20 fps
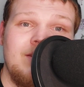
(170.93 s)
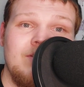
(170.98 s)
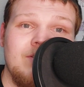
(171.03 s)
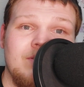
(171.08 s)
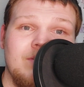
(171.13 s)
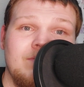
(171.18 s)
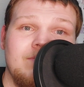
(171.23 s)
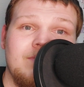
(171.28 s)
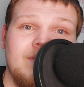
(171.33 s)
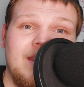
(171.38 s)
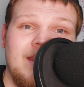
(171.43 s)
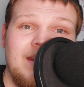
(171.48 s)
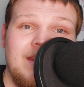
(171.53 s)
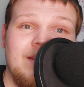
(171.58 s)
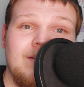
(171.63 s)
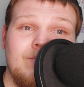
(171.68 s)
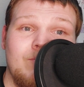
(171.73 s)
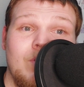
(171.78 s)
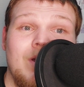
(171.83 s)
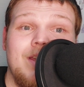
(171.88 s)
You're
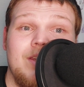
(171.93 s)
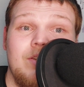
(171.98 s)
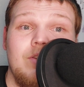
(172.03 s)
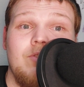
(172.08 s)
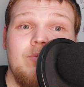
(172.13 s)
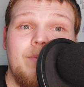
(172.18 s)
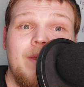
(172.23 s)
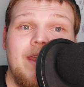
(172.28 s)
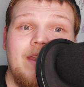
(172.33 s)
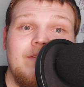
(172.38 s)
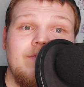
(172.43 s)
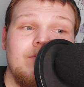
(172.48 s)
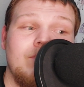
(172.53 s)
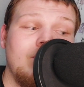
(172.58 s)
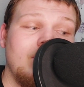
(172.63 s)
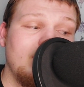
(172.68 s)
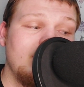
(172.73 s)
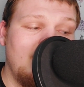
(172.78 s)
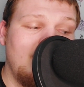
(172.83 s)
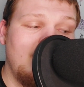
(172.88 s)
getting what you pay
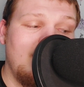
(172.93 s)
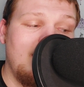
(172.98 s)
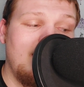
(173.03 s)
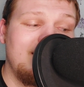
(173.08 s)
for.